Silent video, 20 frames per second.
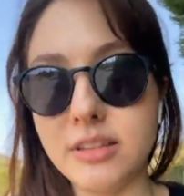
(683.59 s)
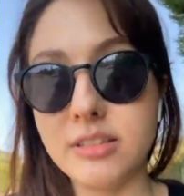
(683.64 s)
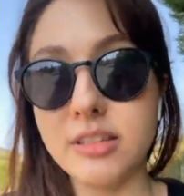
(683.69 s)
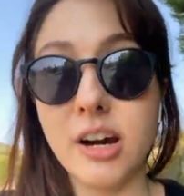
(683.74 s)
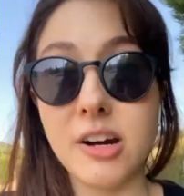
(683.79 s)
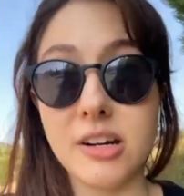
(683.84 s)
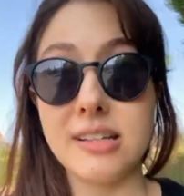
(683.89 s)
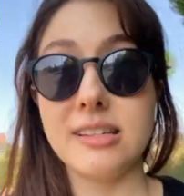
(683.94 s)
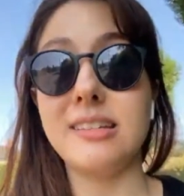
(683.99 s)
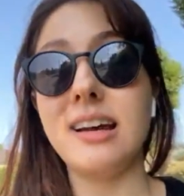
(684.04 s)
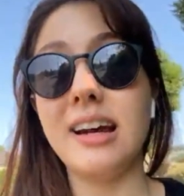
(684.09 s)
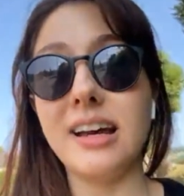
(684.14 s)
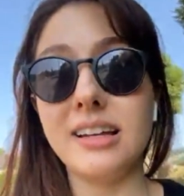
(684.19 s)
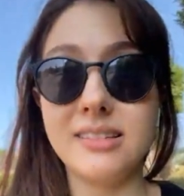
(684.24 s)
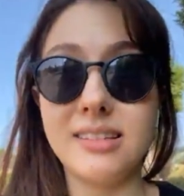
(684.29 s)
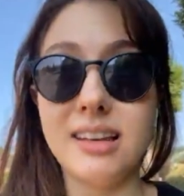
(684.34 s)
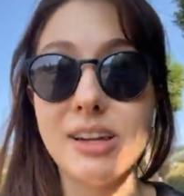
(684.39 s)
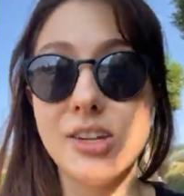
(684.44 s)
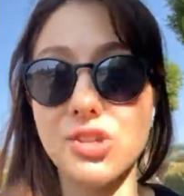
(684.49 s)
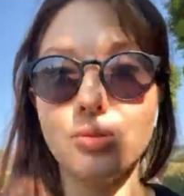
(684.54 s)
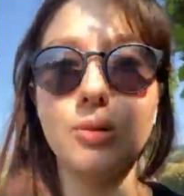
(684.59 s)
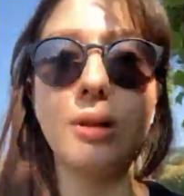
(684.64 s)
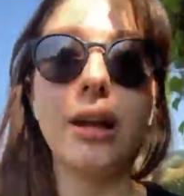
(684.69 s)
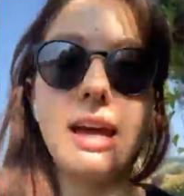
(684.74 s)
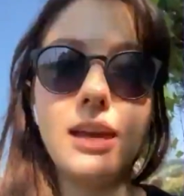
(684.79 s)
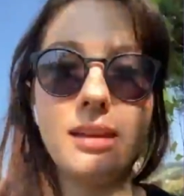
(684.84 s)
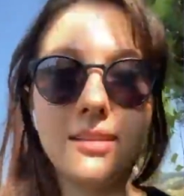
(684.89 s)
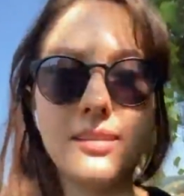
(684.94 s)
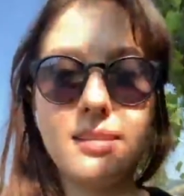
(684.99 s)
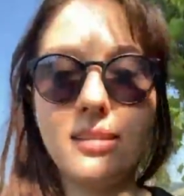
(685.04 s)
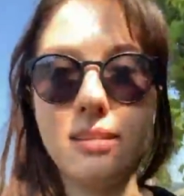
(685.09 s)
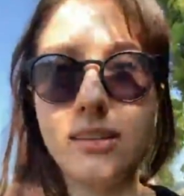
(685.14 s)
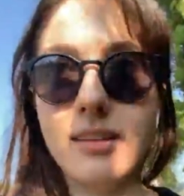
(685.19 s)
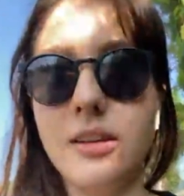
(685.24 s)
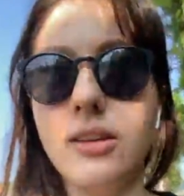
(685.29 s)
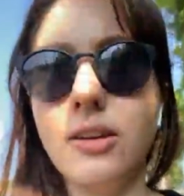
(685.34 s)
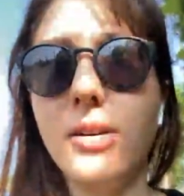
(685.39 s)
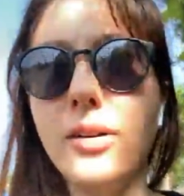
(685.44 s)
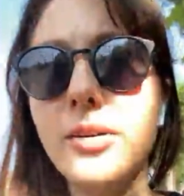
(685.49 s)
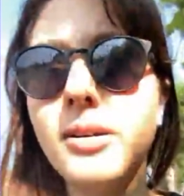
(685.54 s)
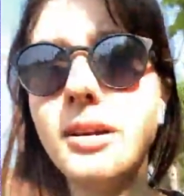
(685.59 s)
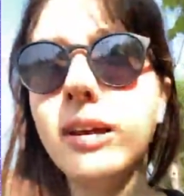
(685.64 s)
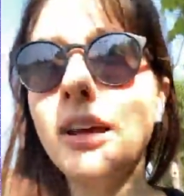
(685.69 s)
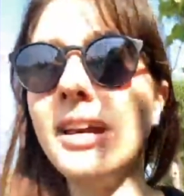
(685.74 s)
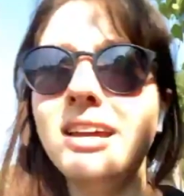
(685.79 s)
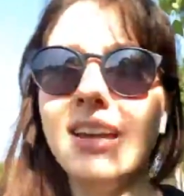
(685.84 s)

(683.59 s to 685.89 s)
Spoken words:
dark side sexual 8, you know?